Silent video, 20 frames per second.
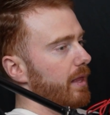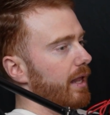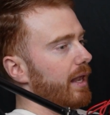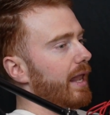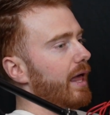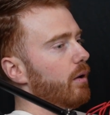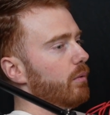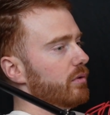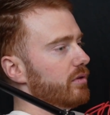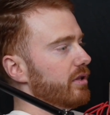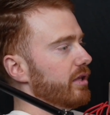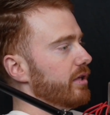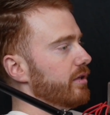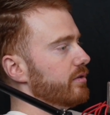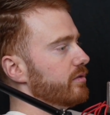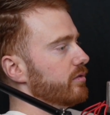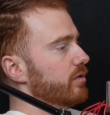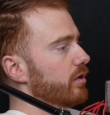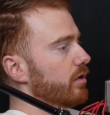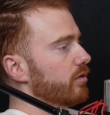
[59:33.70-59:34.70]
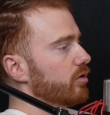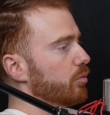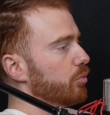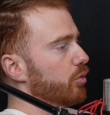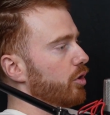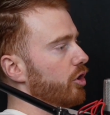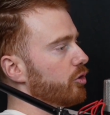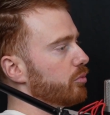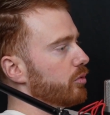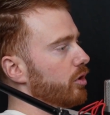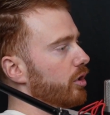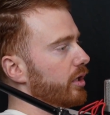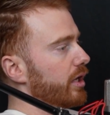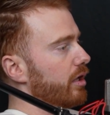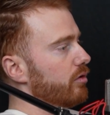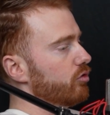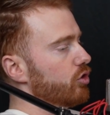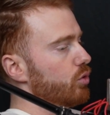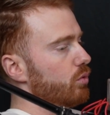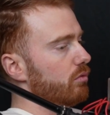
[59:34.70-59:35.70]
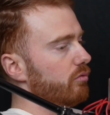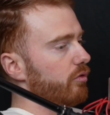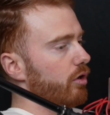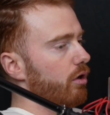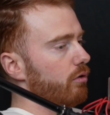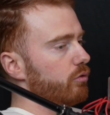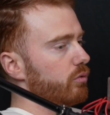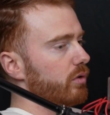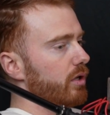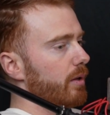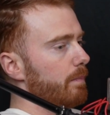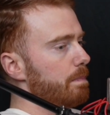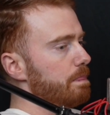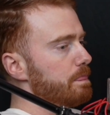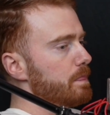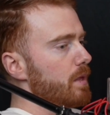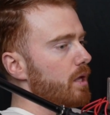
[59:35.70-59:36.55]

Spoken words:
allowing things to prosper, not getting too involved with it.